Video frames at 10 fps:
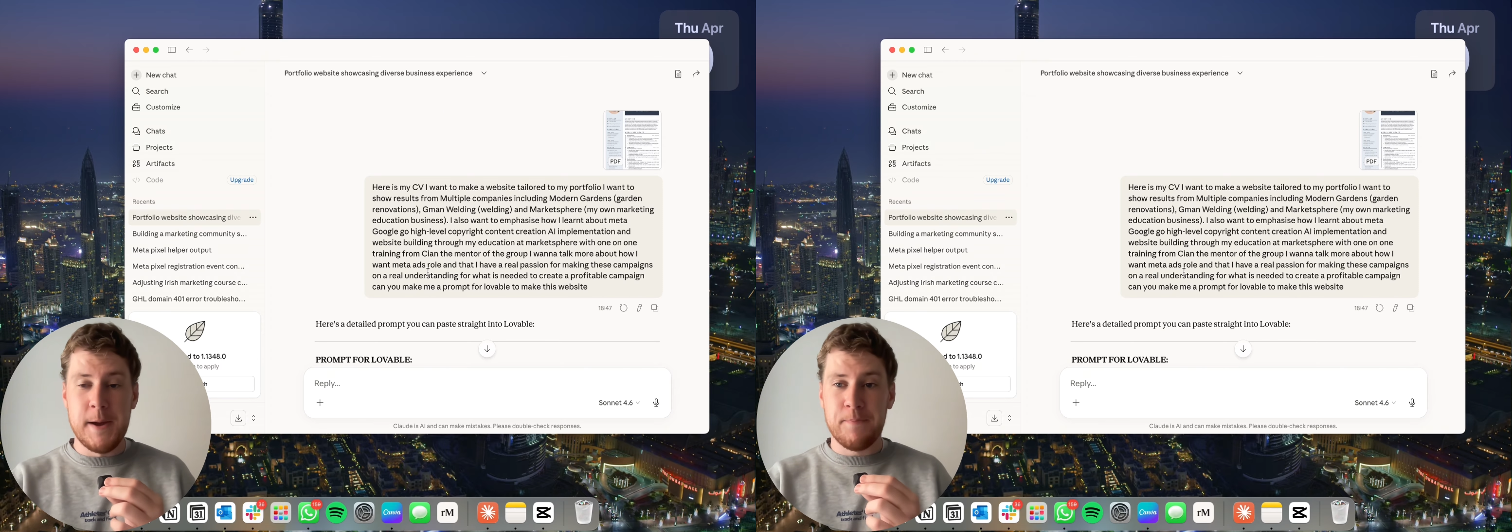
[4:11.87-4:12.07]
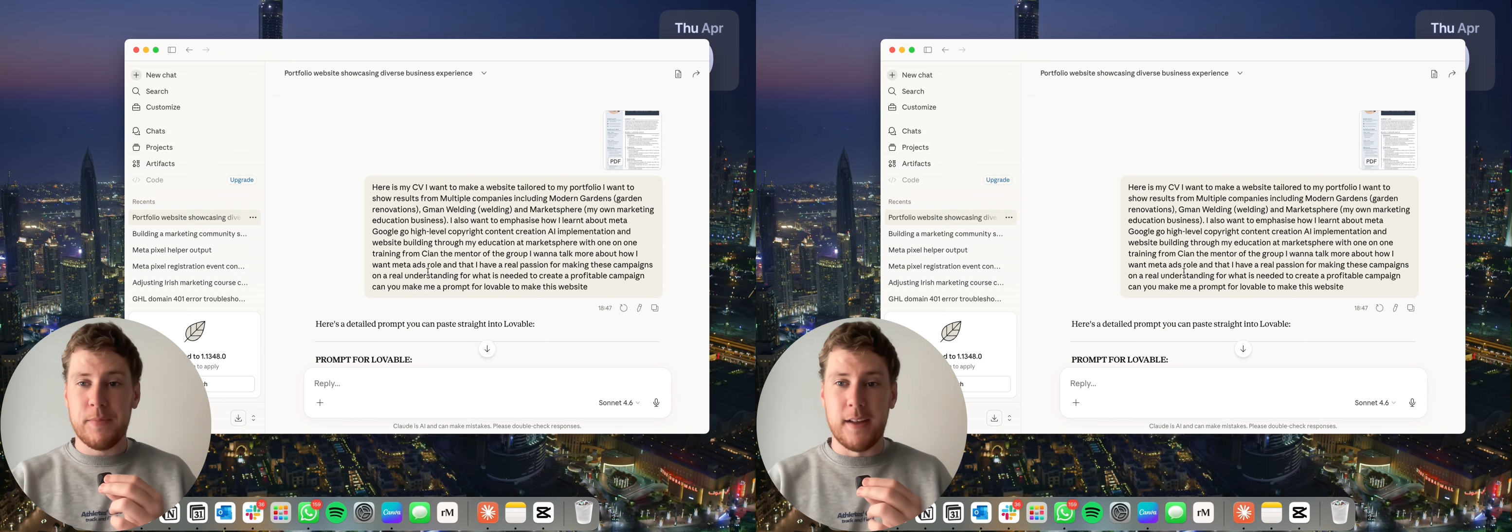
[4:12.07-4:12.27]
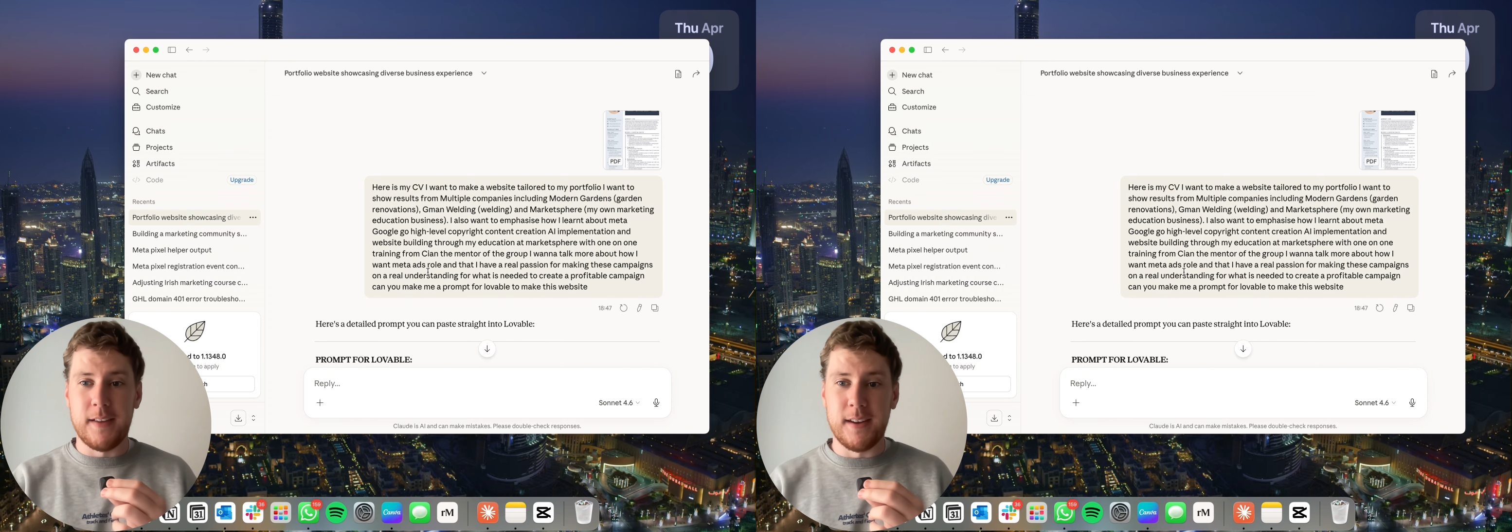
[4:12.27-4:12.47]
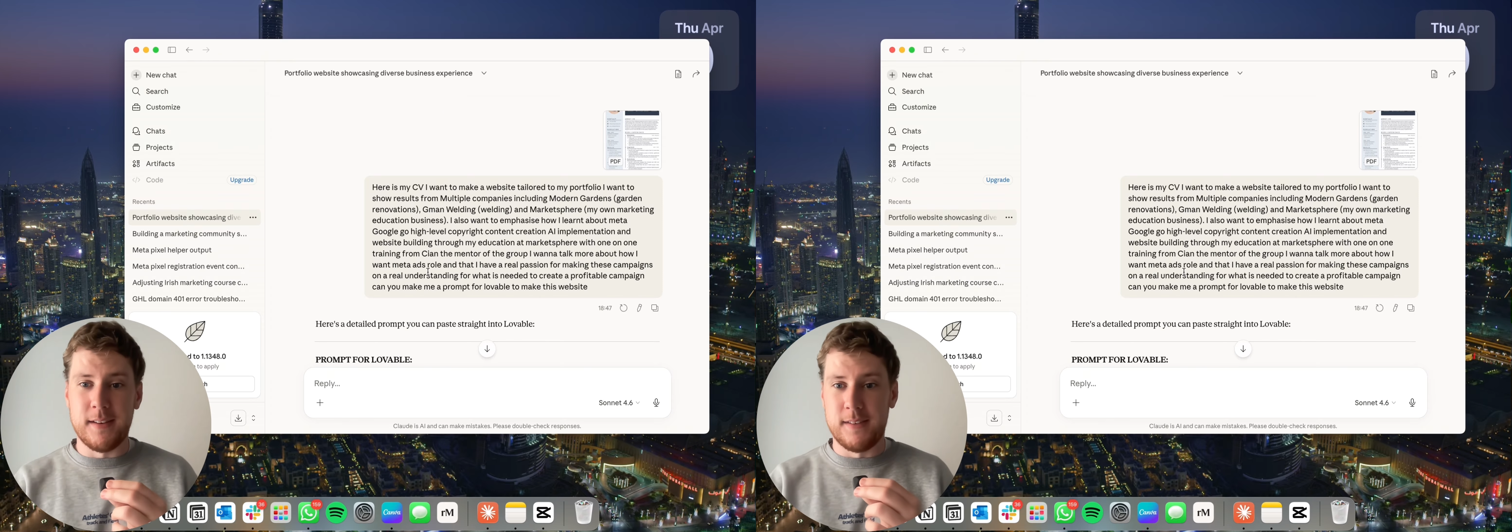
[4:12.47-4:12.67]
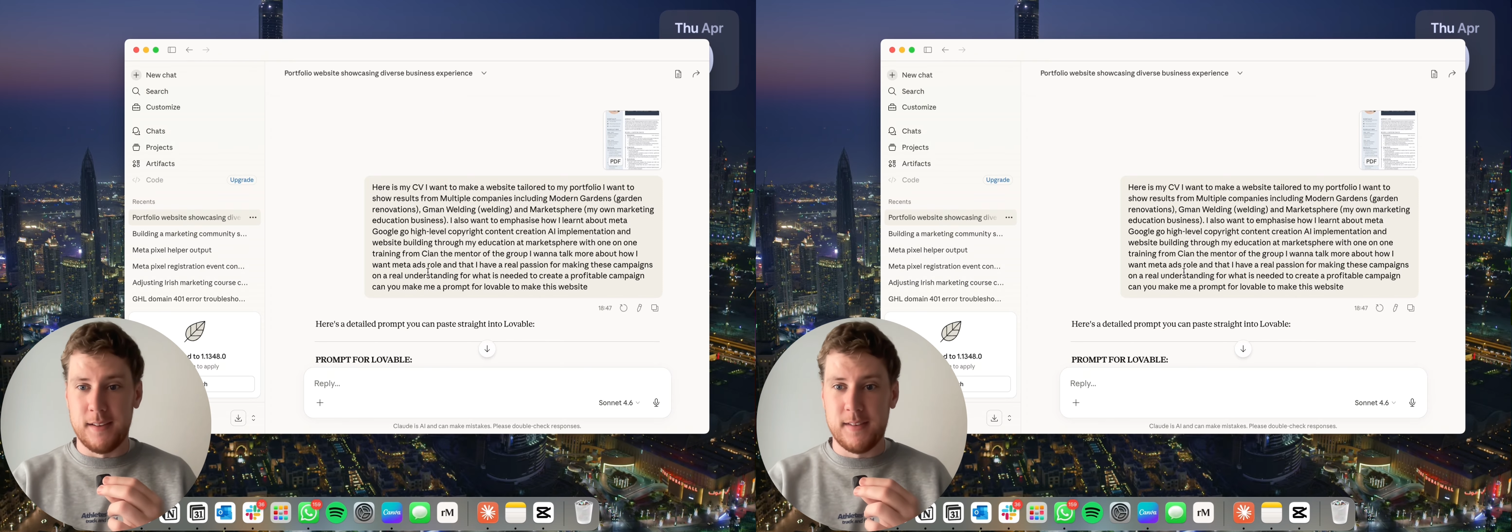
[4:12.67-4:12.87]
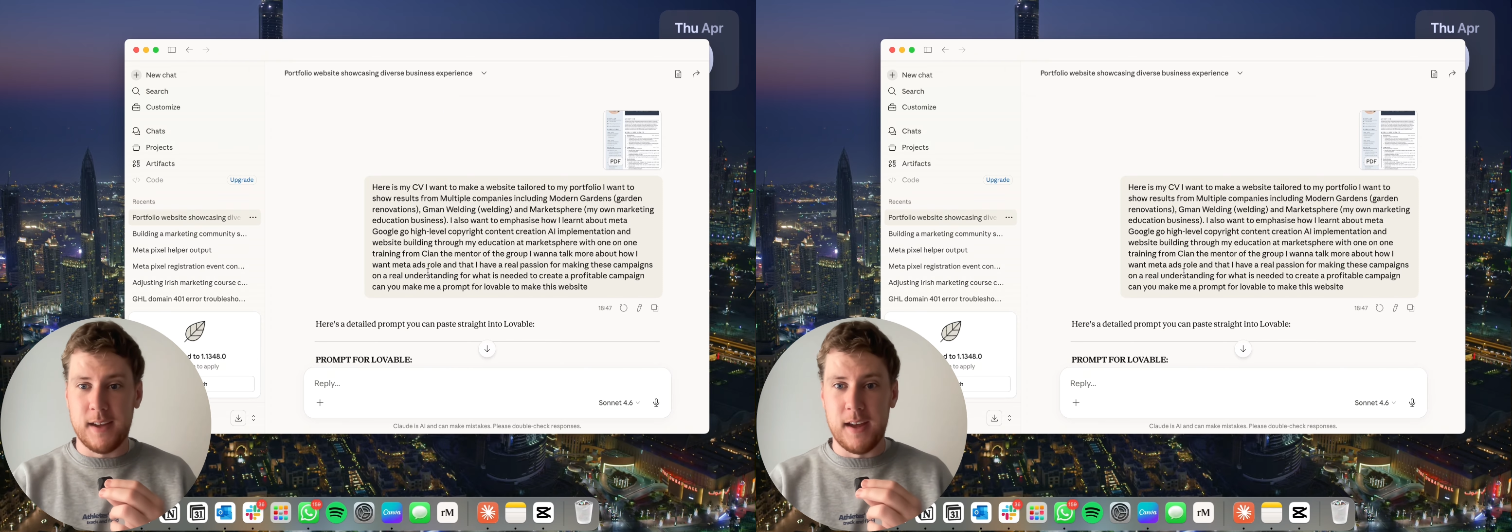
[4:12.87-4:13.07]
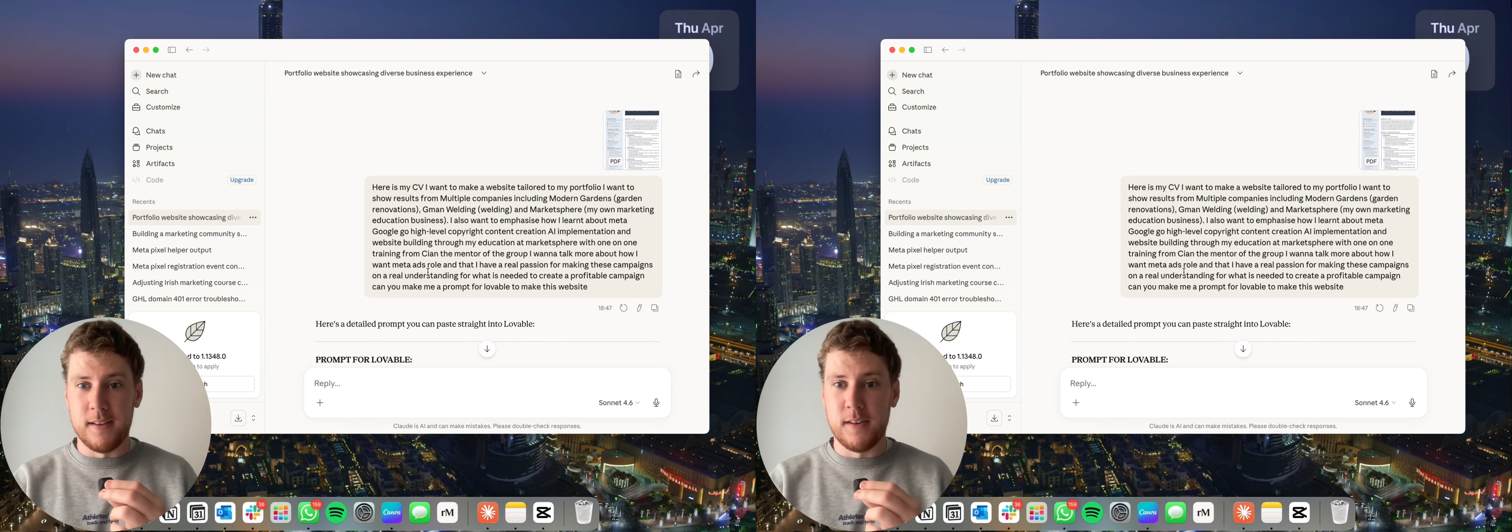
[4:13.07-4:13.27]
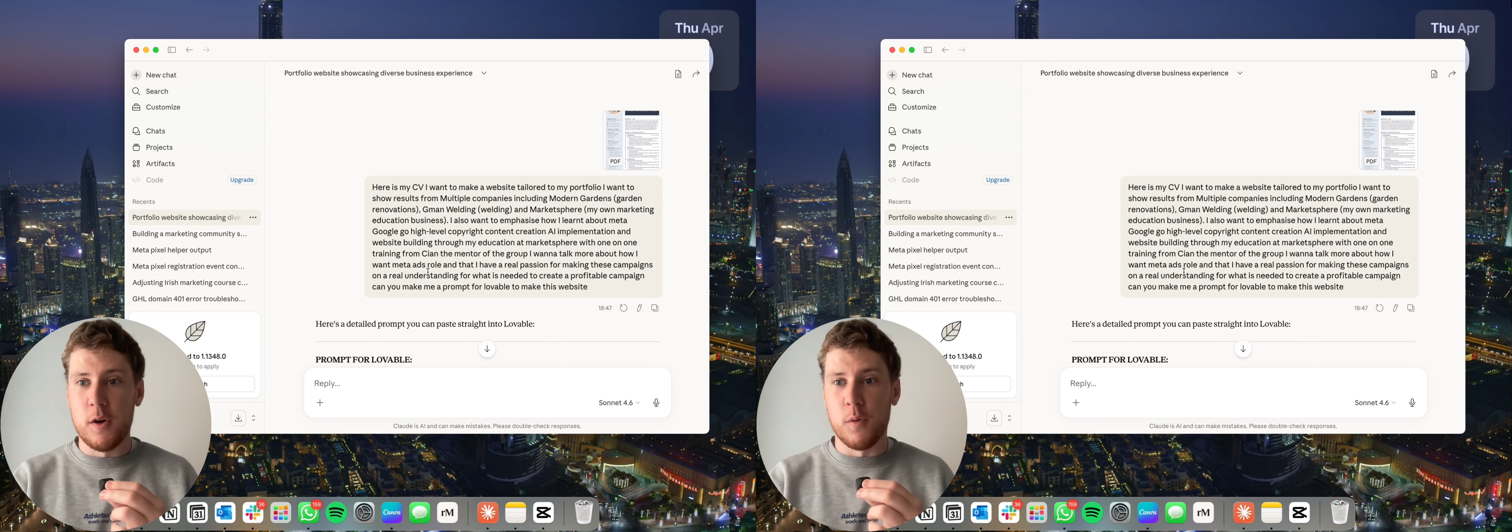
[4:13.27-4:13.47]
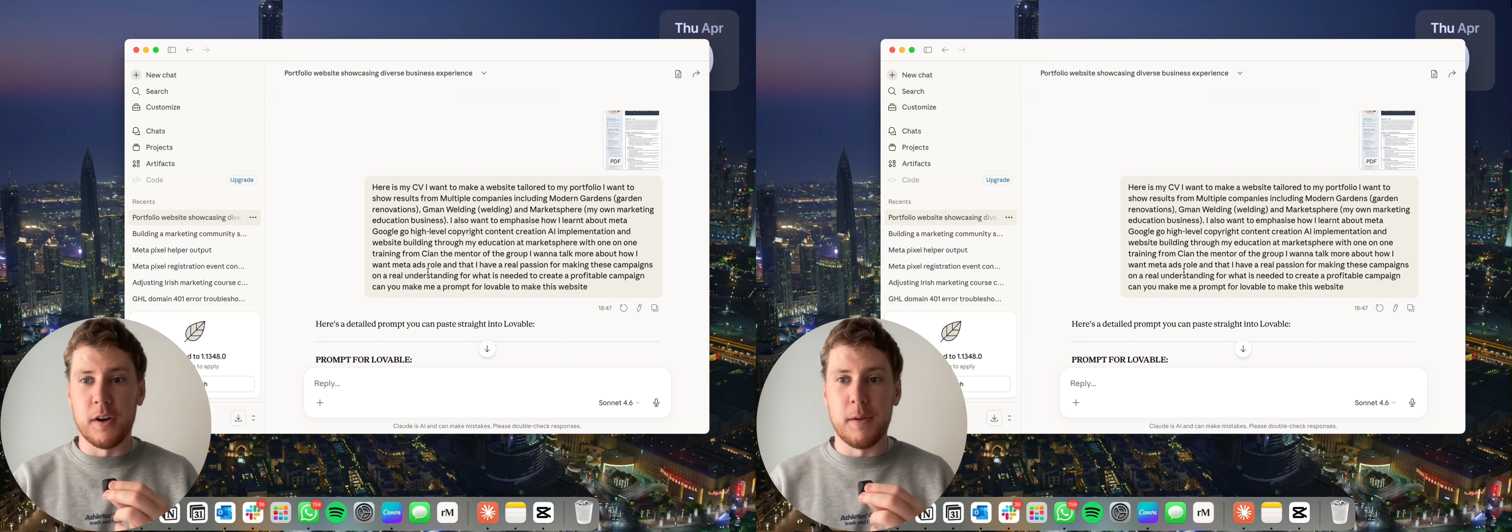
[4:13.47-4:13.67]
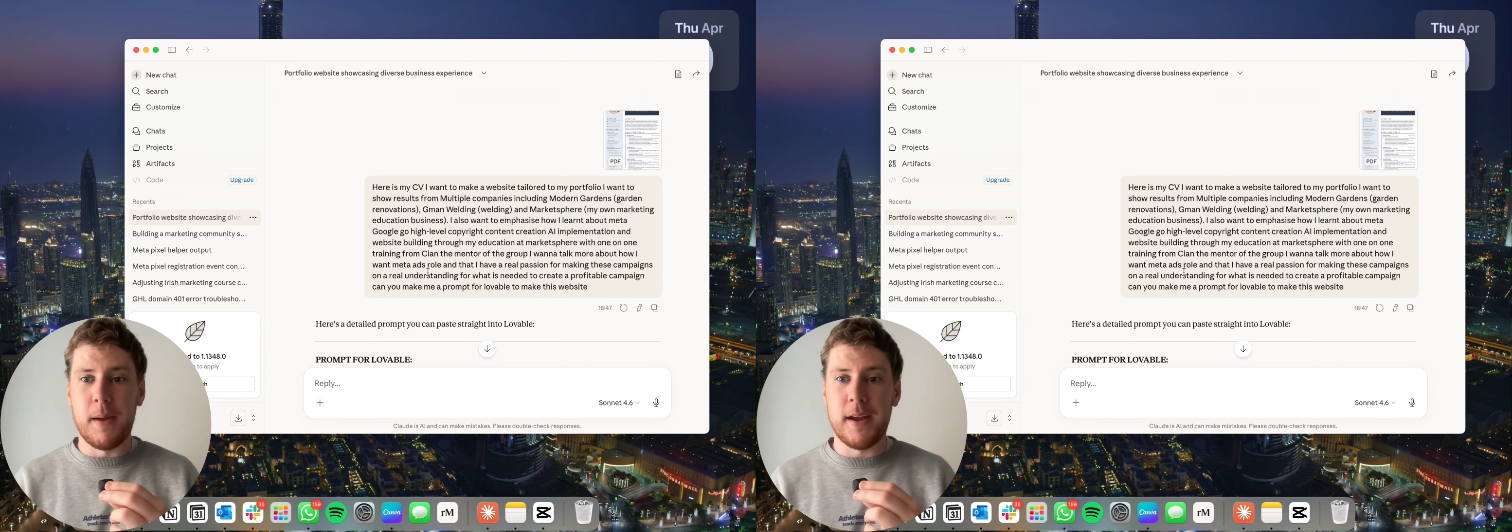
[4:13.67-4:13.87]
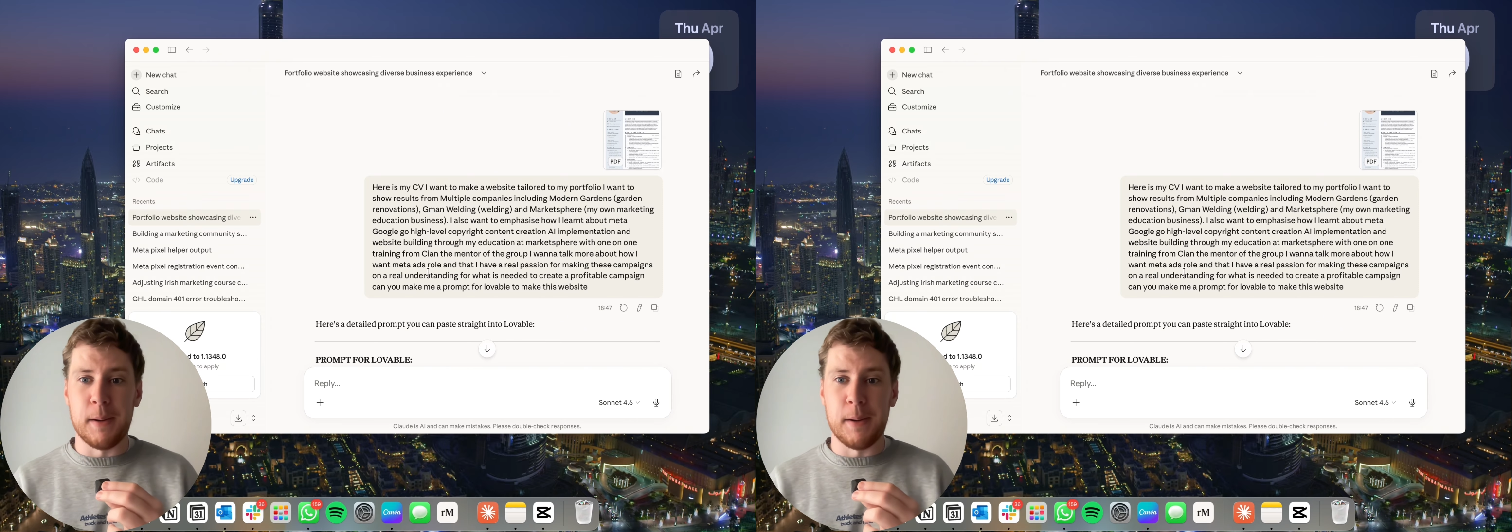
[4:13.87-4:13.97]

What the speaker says: And then in this case, we're going to make our